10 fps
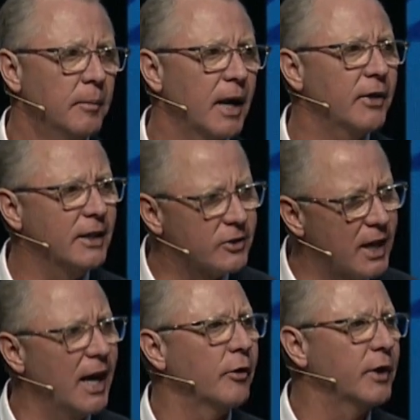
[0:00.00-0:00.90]
but I think there's
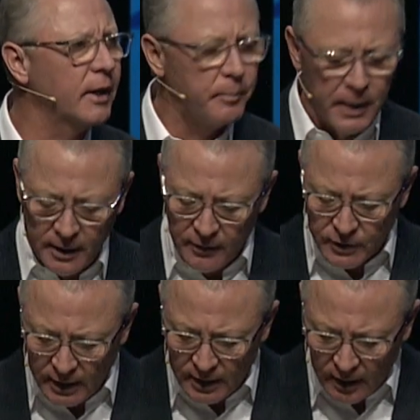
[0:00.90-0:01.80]
a healthy
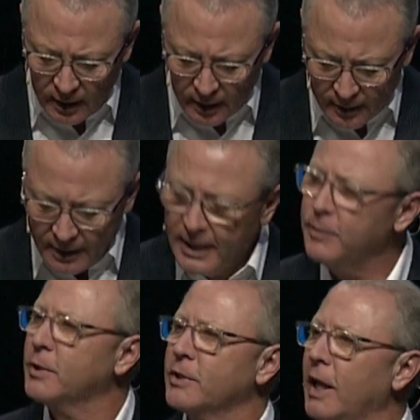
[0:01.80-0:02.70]
competitiveness that, that
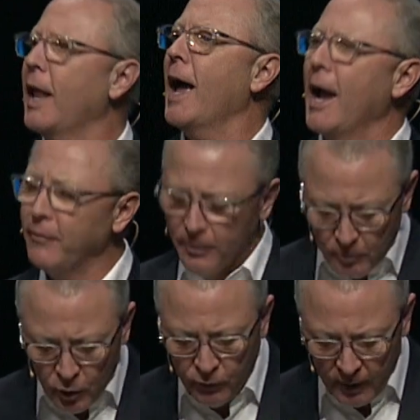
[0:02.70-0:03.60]
keeps us alive
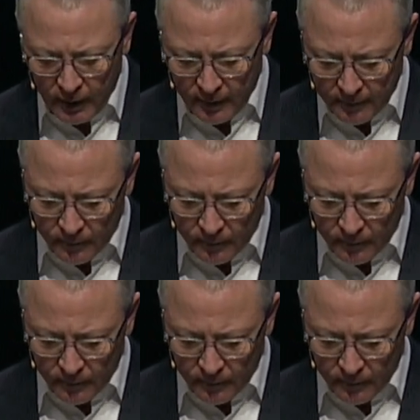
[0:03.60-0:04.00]
and moving.